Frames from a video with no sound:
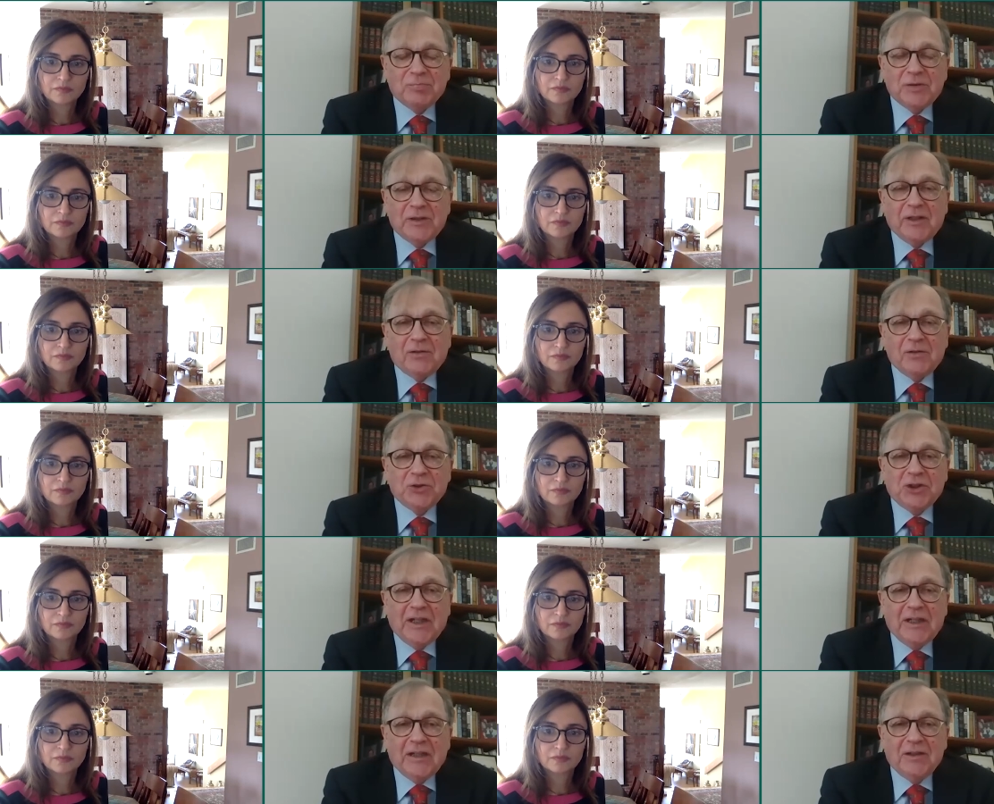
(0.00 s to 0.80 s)
Speaker 1: political
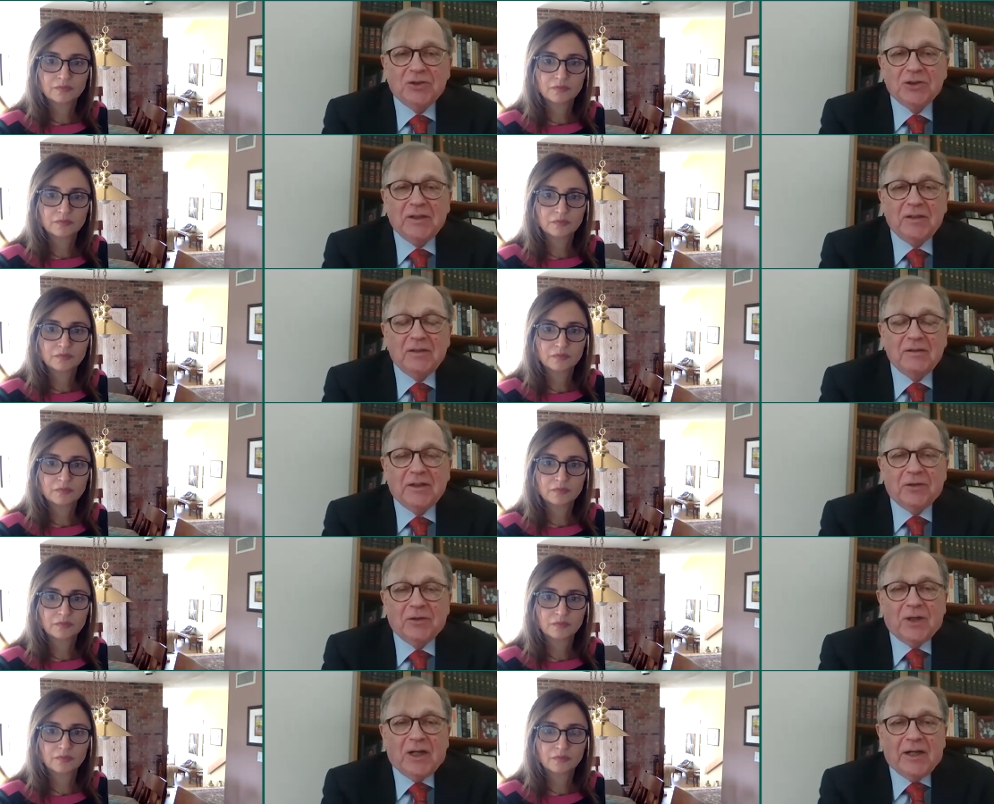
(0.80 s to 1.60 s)
change in
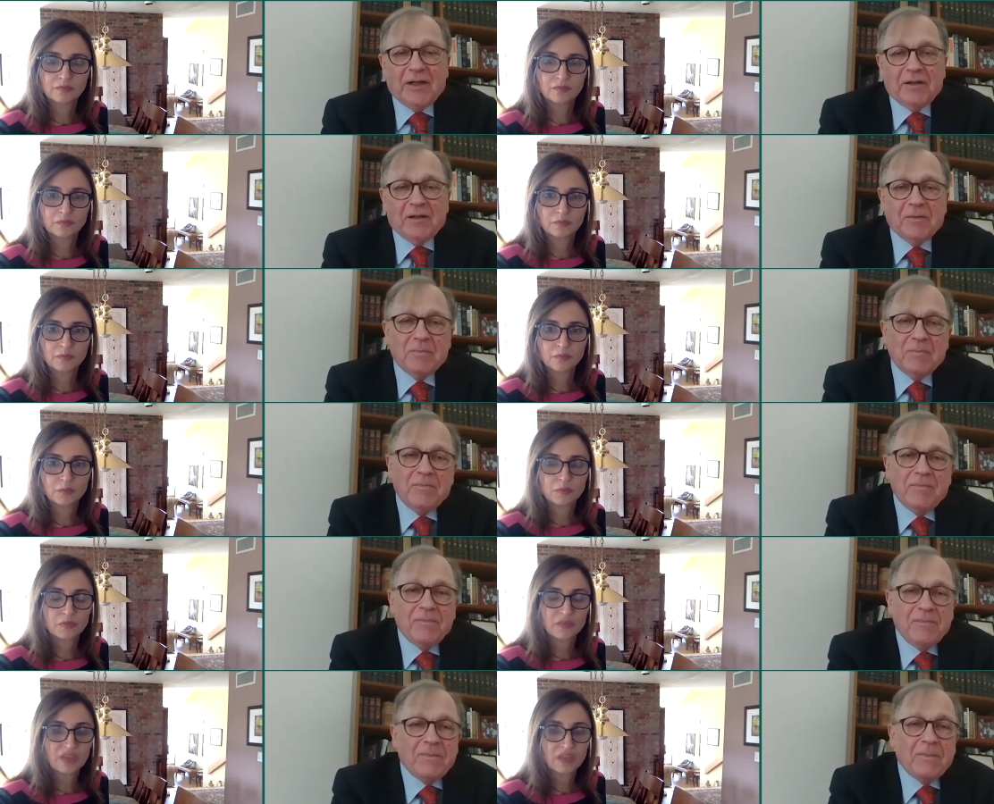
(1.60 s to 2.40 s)
Iran?
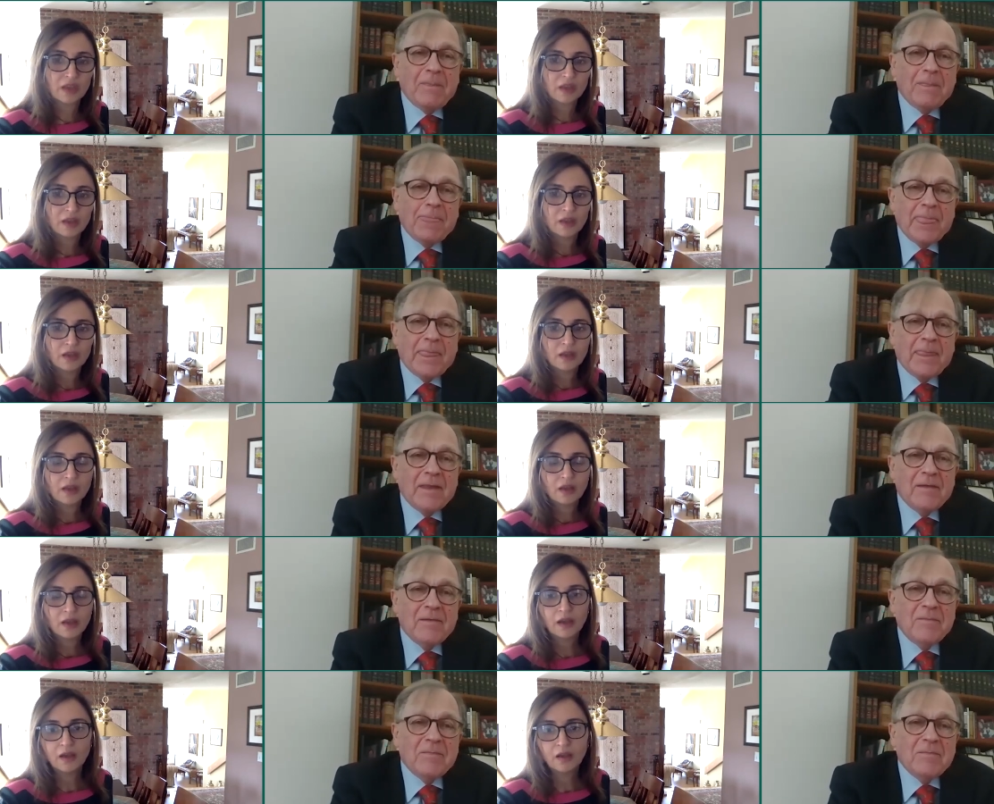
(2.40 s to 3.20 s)

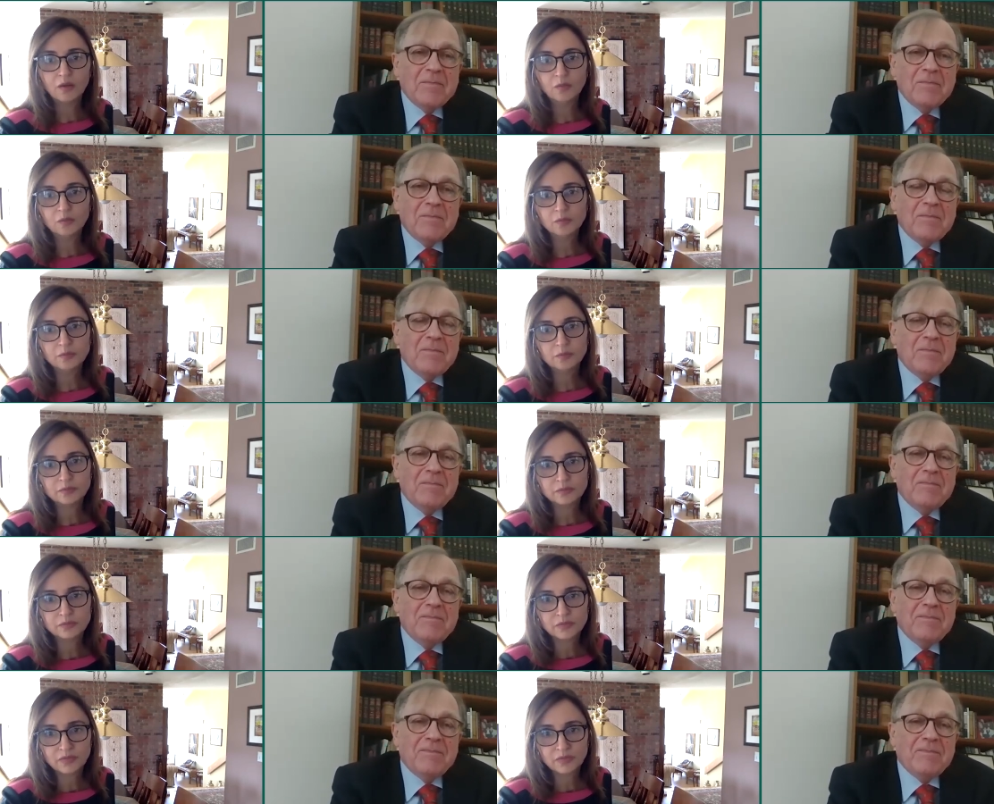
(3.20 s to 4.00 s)
Speaker 2: Um,
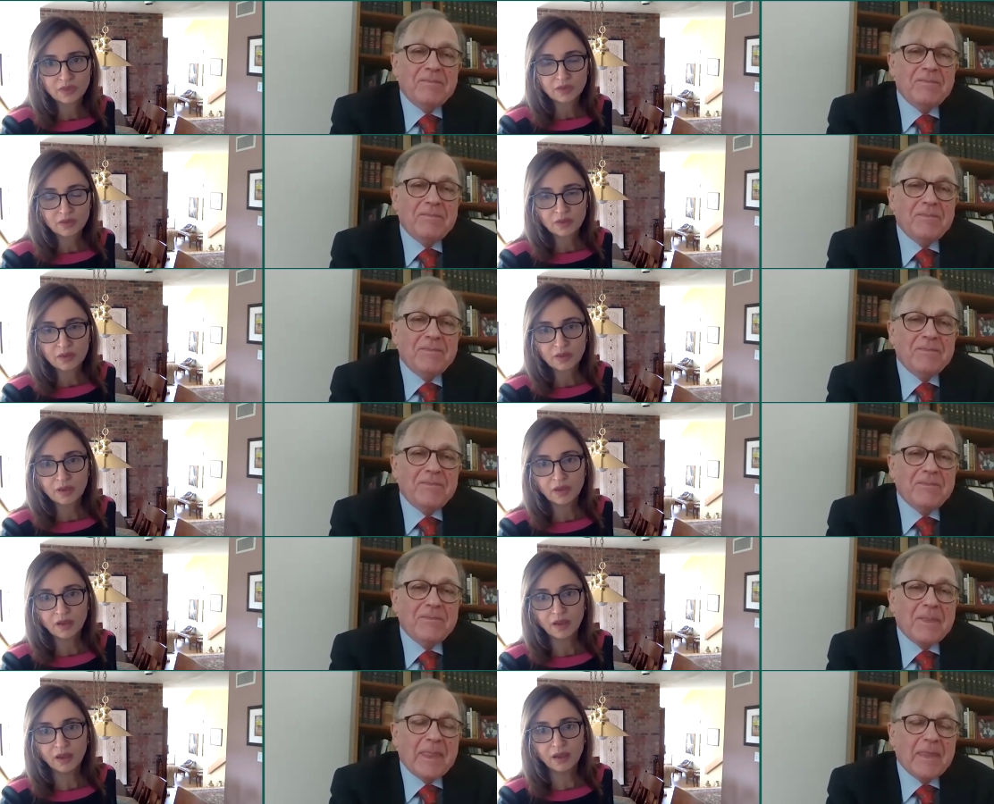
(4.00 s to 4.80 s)

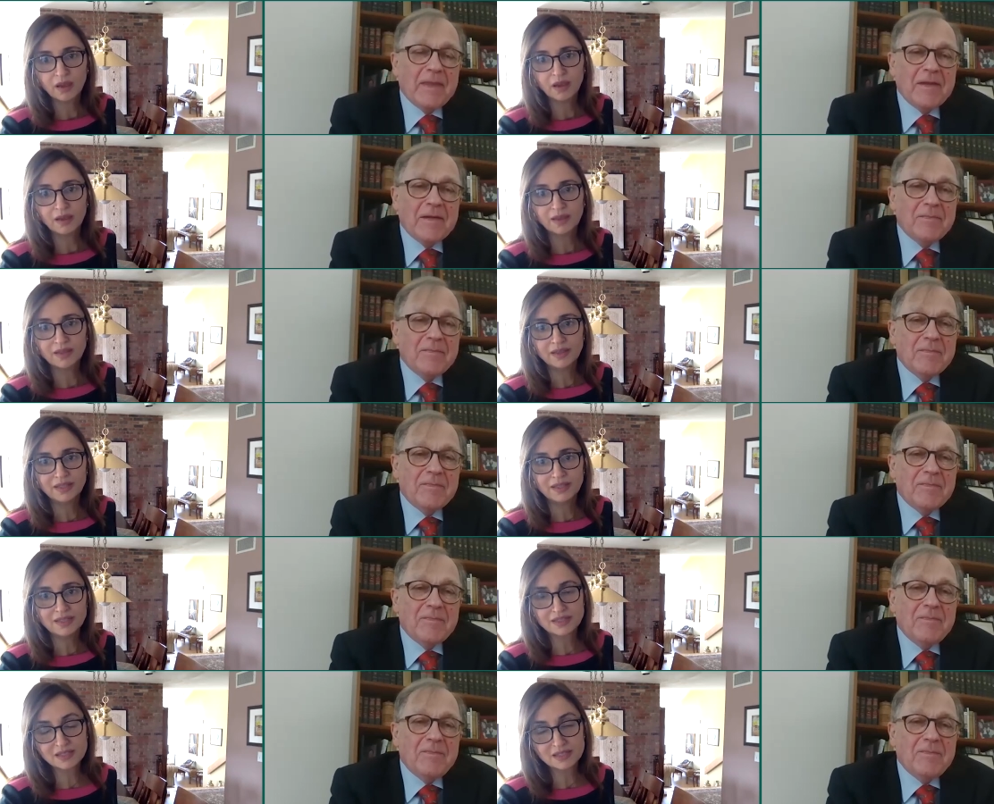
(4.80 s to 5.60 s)
it,
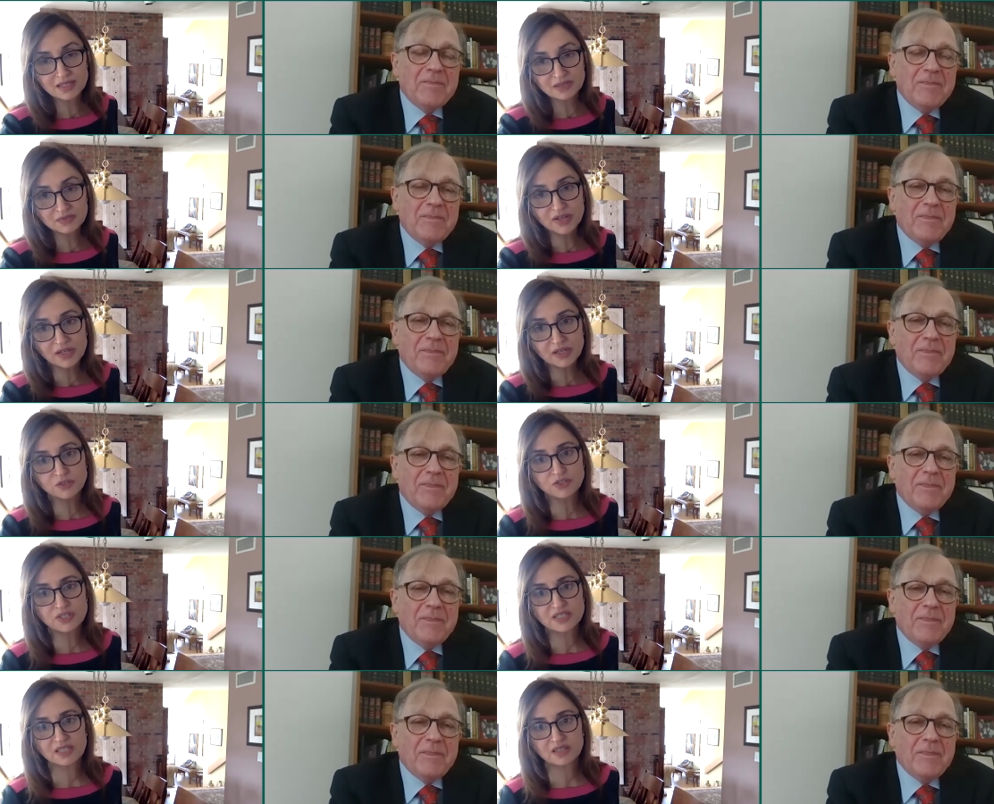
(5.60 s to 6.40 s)
it's it's very
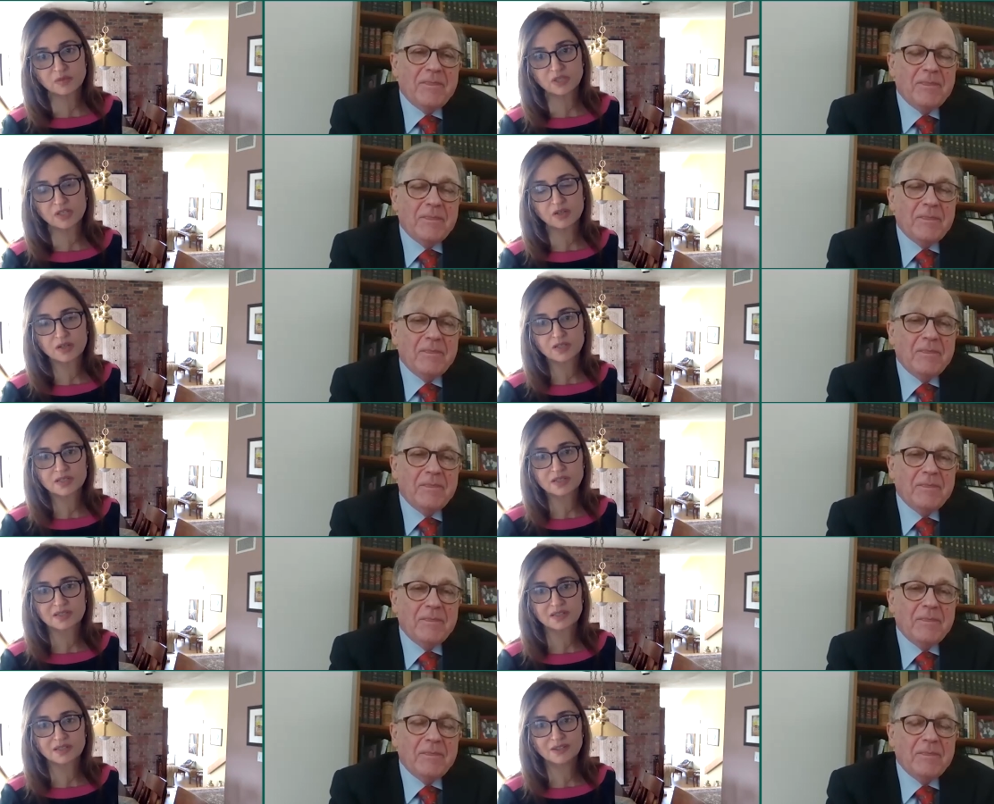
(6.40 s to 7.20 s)
interesting
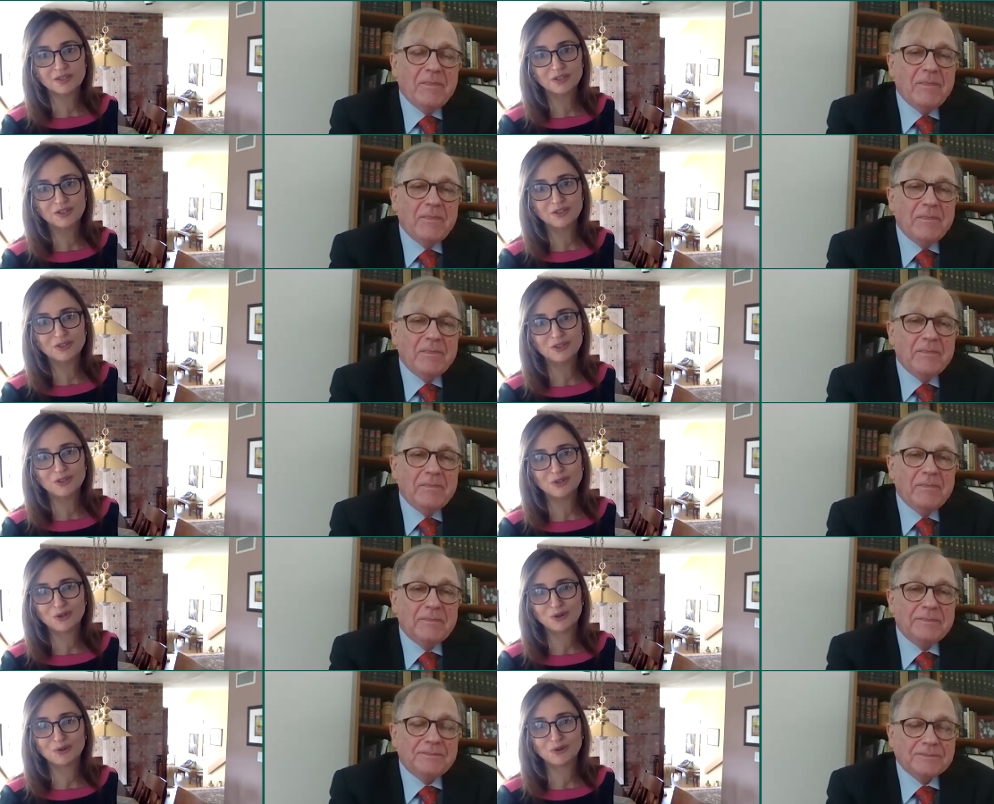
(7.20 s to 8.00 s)
because you
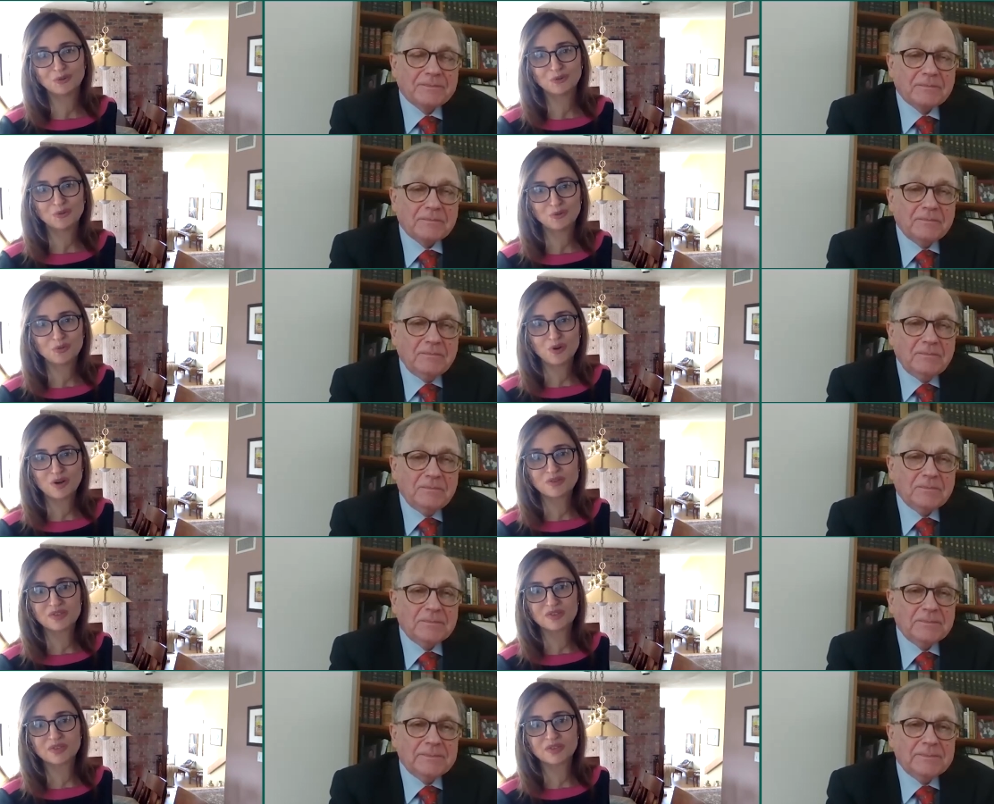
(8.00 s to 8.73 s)
know one of the